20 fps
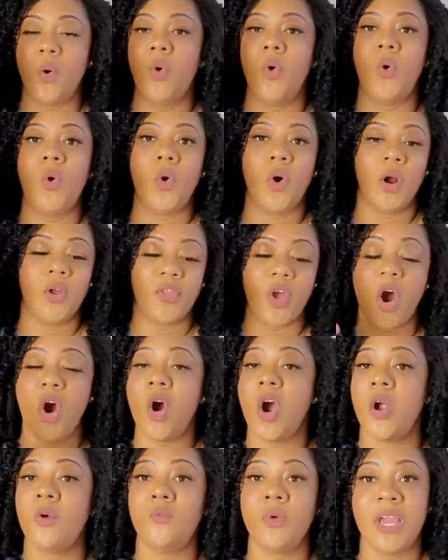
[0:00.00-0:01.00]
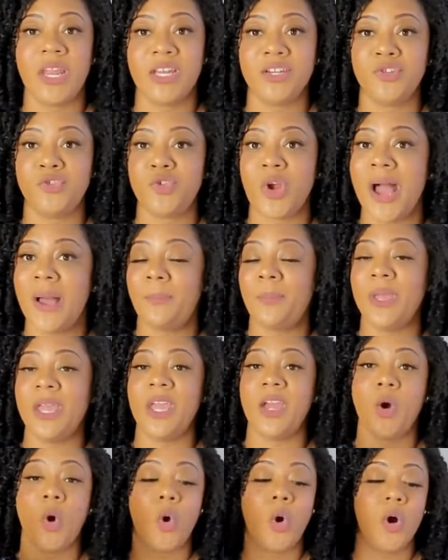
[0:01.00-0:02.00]
or the heart rate is
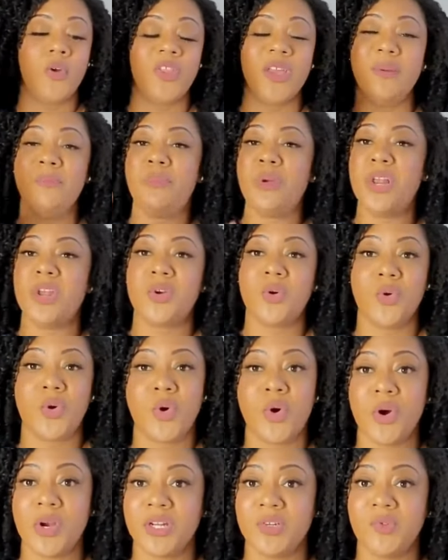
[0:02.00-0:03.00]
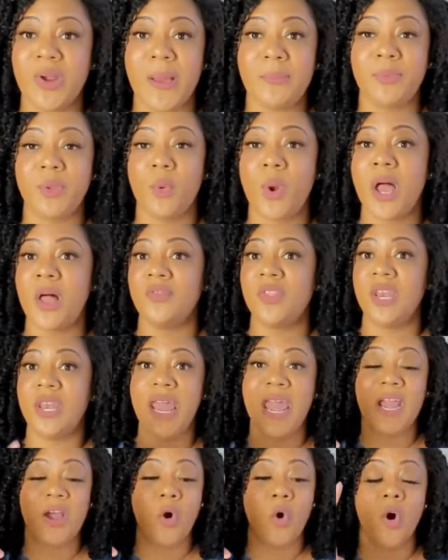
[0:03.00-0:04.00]
dropping or the umbilical cord is wrapped around the
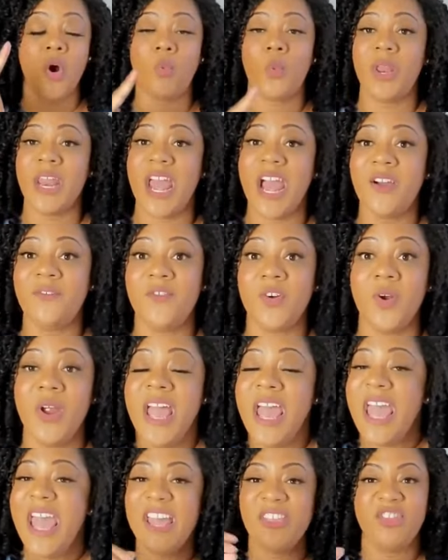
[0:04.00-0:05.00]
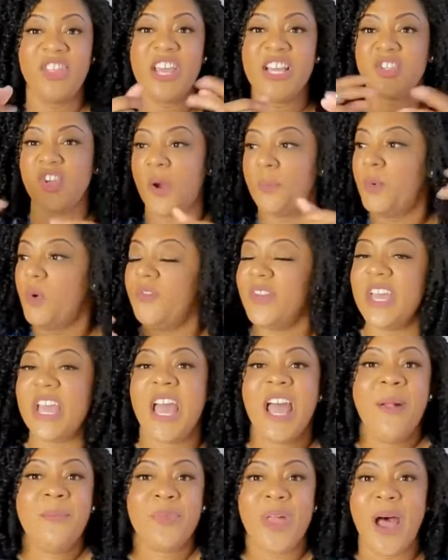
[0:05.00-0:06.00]
neck or whatever and things are moving